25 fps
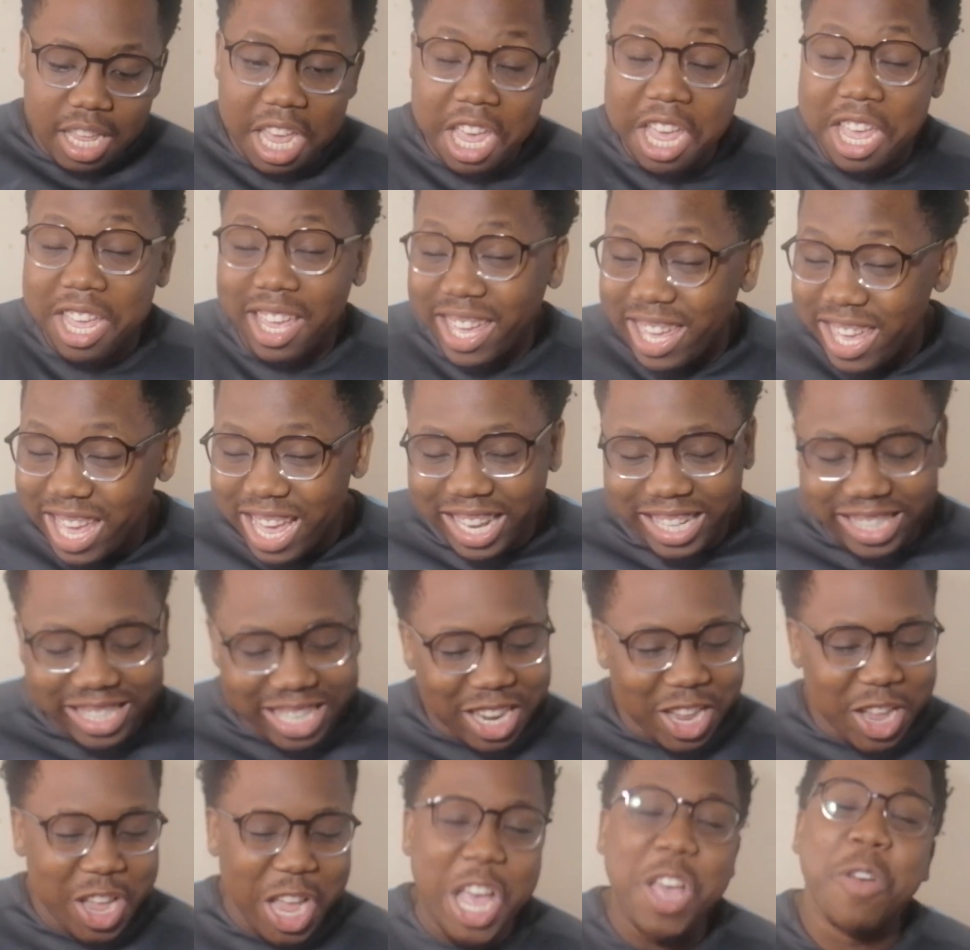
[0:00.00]

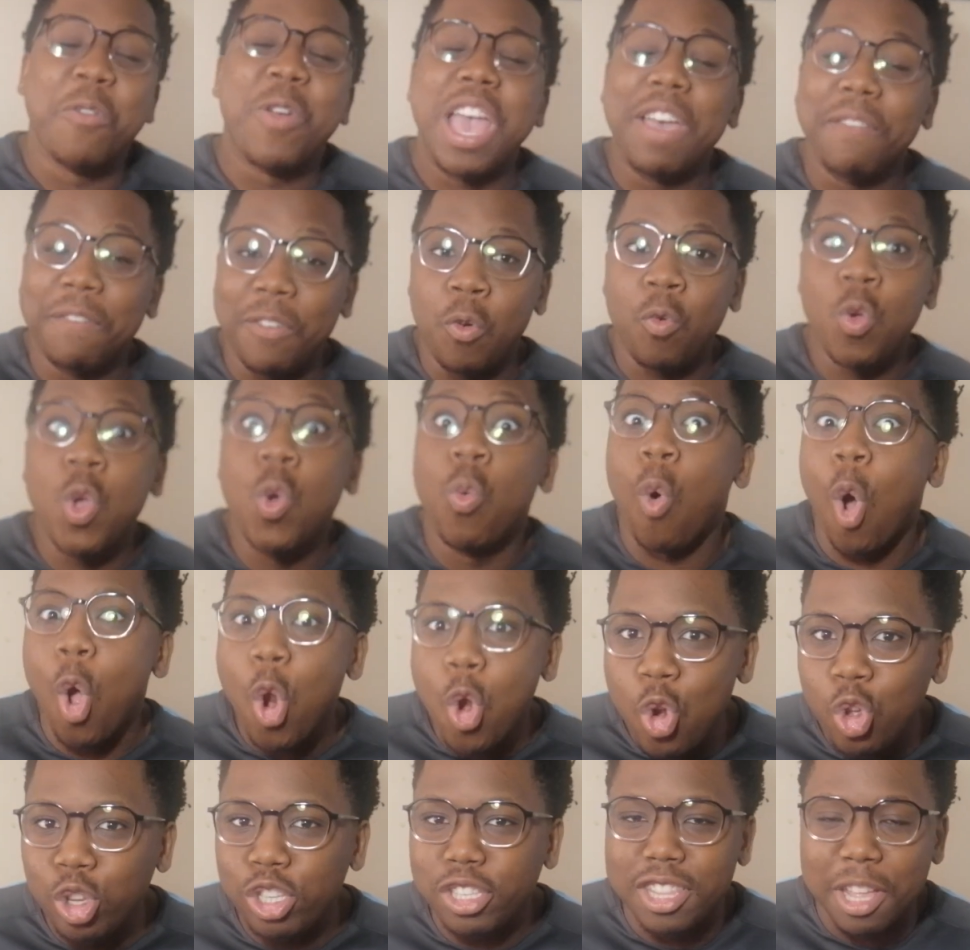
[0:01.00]
We
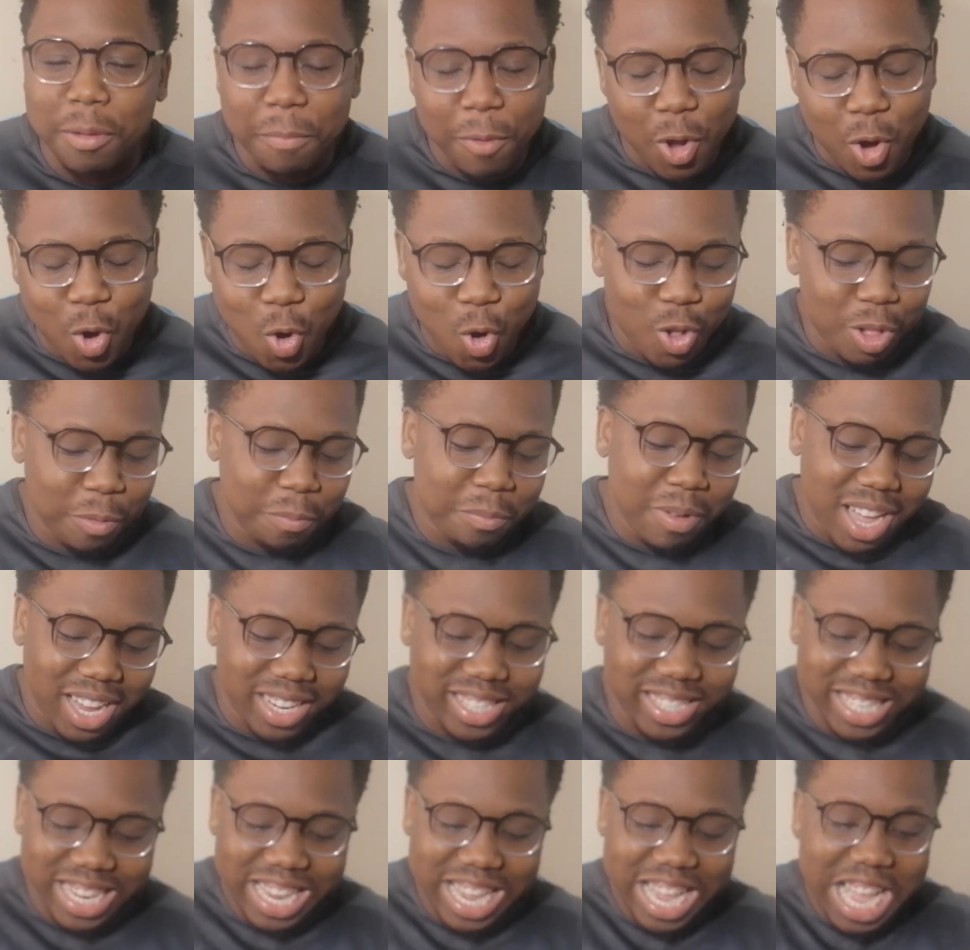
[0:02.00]
won't lose to them at all.
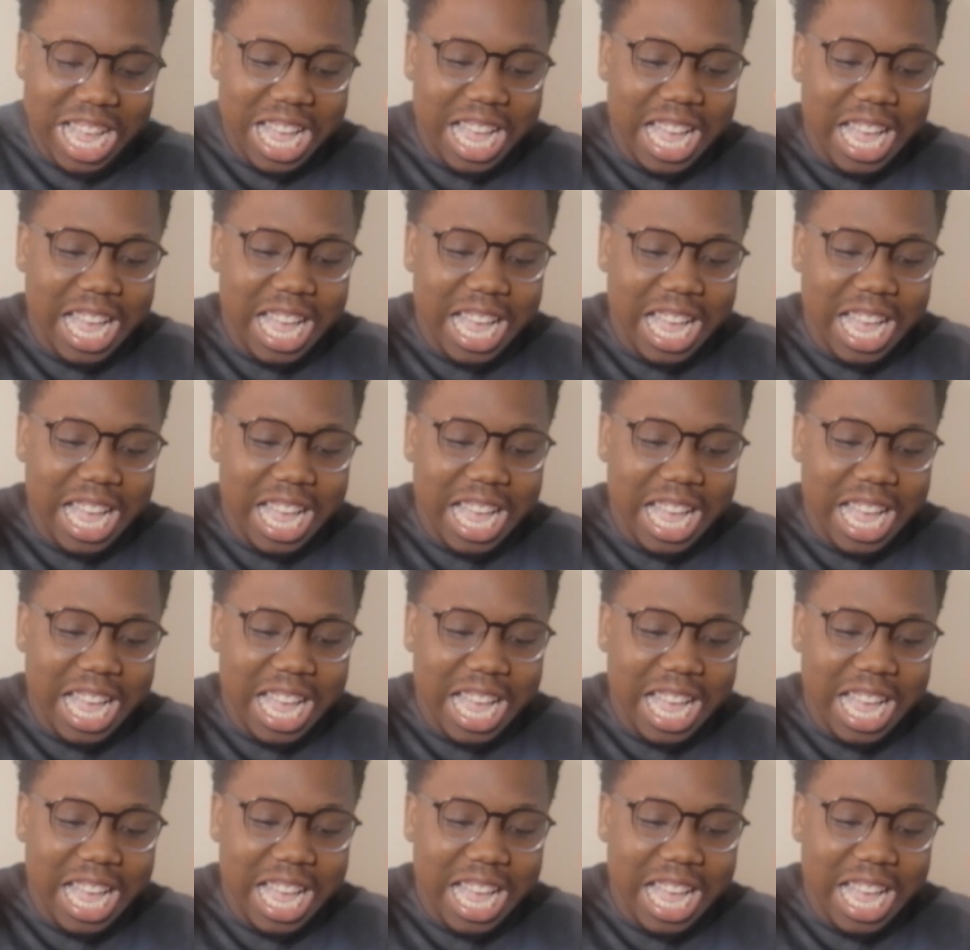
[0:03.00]
But